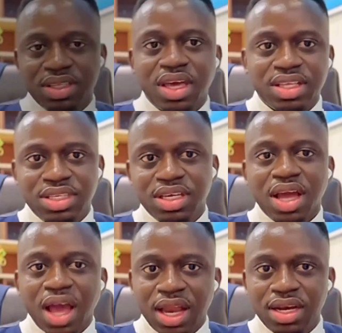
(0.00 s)
It take
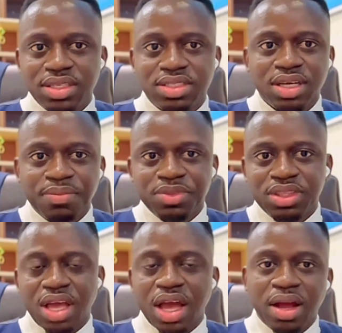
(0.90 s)
at least
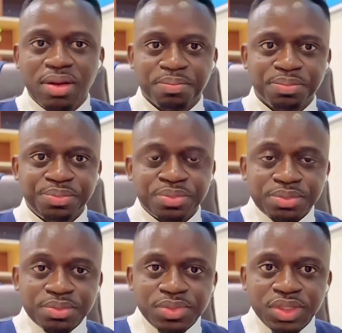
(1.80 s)

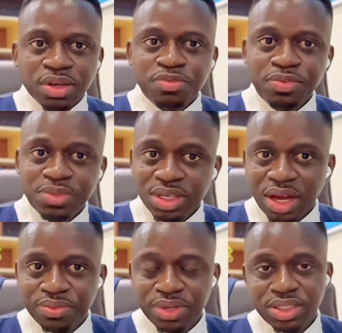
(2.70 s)

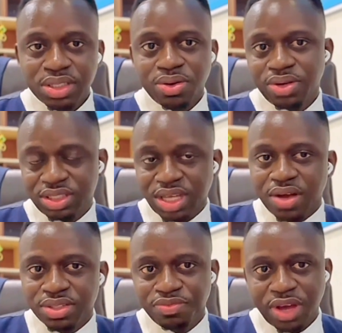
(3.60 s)
1,500 or
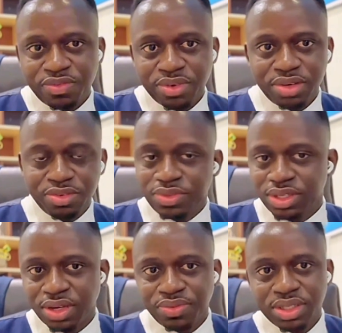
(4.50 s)
1,500,
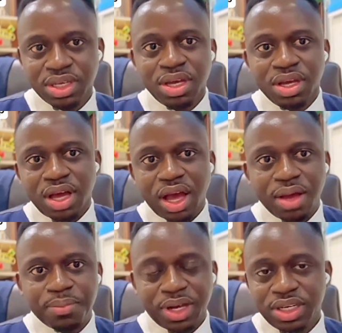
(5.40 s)
1,500
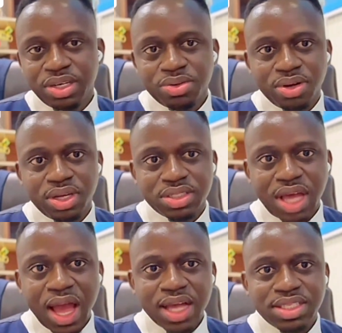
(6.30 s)
Canadian dollars
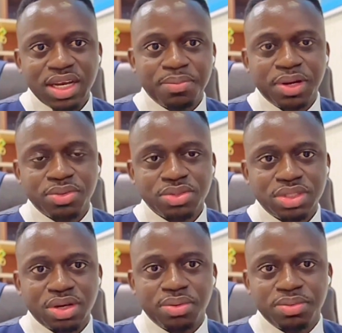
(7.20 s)
as an amount
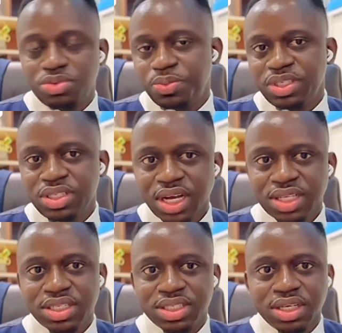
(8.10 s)
to be
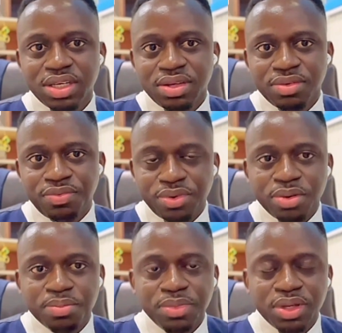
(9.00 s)
deducted
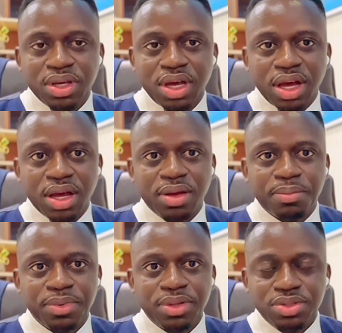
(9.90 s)
from
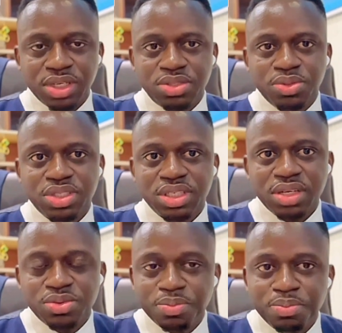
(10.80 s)
the tuition
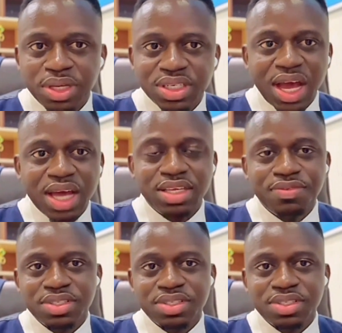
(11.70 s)
that you made. And even